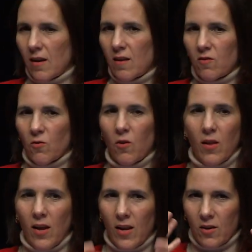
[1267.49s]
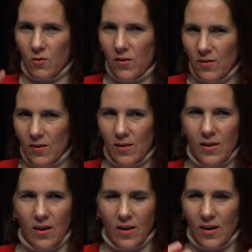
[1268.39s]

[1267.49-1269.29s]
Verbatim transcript: it's all electricity and